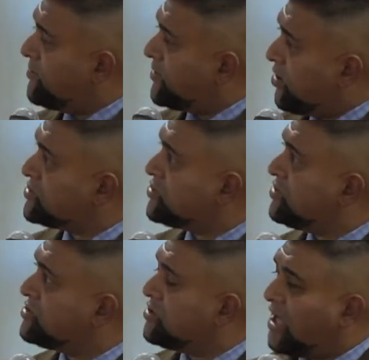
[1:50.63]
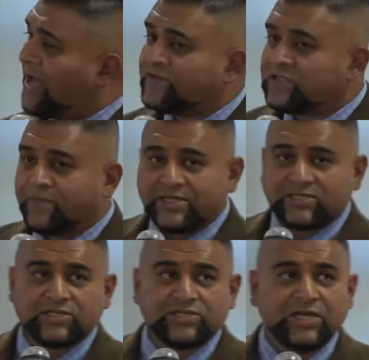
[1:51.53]
but also there's a lot of
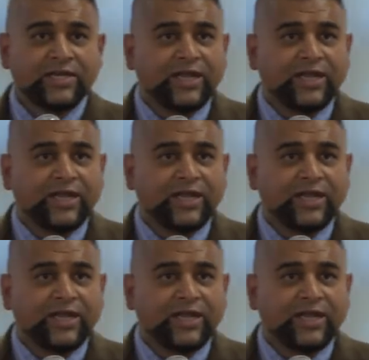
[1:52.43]
spaces